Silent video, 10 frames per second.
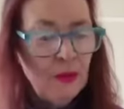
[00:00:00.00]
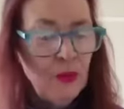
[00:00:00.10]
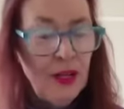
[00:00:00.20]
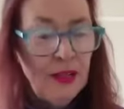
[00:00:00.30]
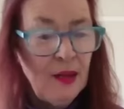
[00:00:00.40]

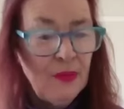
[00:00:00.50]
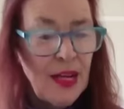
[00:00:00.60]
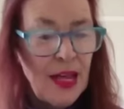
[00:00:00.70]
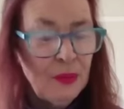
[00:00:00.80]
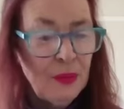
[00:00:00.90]
Will it even
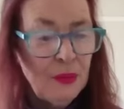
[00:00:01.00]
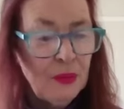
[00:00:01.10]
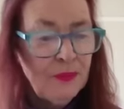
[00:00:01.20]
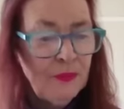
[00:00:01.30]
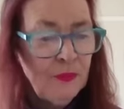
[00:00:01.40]

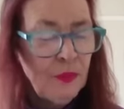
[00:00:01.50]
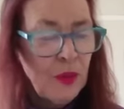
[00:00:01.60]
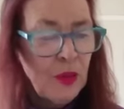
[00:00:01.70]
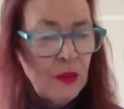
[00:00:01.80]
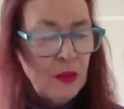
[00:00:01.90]
happen?
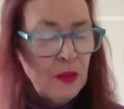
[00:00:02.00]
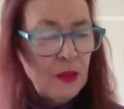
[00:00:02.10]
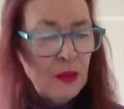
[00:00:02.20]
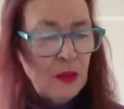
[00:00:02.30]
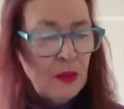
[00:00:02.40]

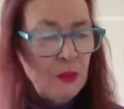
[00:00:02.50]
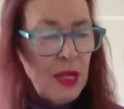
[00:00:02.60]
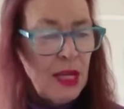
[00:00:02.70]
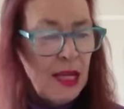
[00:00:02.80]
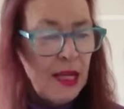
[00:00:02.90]
The
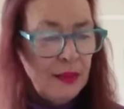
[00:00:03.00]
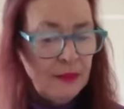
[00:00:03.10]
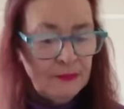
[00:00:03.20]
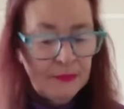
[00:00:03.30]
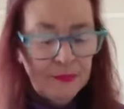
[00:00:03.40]
plane.